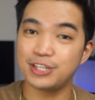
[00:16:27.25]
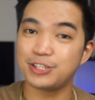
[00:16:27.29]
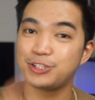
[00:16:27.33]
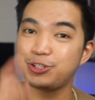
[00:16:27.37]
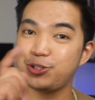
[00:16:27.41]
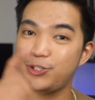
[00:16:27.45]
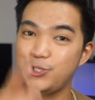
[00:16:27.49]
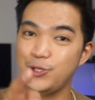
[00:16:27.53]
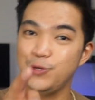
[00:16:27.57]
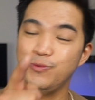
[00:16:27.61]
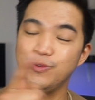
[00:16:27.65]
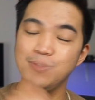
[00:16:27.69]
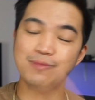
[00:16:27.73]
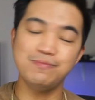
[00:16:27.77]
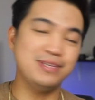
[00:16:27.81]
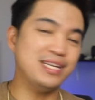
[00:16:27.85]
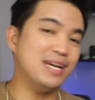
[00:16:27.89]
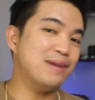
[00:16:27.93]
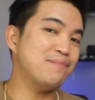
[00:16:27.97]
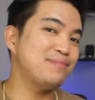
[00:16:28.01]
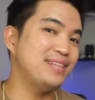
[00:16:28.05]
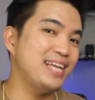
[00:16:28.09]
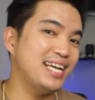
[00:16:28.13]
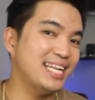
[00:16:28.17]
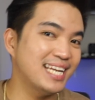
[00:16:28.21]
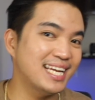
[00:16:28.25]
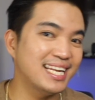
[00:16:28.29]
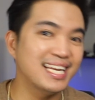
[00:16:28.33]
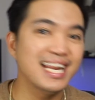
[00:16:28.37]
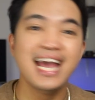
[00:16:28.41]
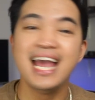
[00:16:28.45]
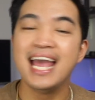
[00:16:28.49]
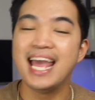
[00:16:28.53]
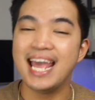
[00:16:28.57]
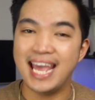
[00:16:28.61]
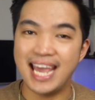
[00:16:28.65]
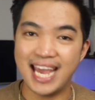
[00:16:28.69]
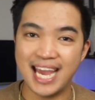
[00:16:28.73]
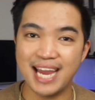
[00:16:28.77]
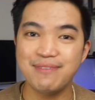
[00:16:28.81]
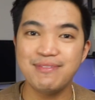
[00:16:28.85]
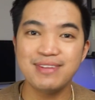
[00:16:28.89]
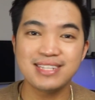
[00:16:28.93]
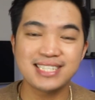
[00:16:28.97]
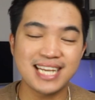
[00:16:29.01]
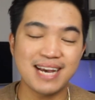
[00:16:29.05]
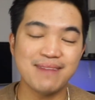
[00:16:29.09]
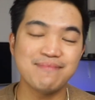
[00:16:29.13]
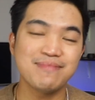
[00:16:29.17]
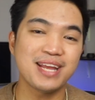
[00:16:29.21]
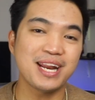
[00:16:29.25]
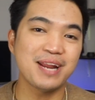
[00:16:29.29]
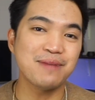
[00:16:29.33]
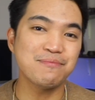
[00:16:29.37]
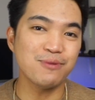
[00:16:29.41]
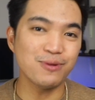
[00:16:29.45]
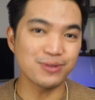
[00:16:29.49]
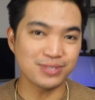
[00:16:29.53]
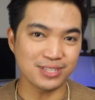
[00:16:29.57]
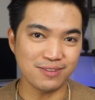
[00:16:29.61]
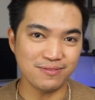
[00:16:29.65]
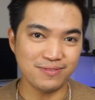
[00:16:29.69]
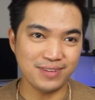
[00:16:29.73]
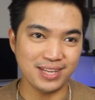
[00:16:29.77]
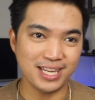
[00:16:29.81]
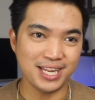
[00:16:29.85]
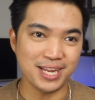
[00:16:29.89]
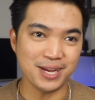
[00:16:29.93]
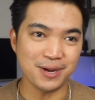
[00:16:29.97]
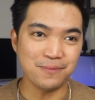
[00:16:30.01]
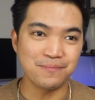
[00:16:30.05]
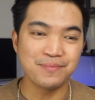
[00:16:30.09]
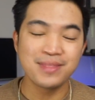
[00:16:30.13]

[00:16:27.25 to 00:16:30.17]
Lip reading: you will be updated every time that I post a video.